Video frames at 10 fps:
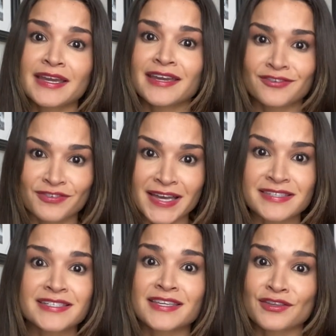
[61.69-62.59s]

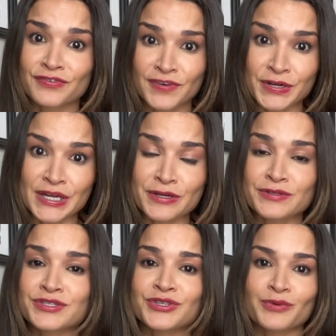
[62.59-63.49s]
Invest in the
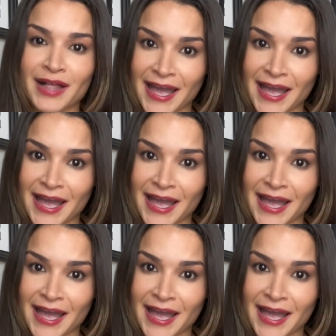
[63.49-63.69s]
photos. You will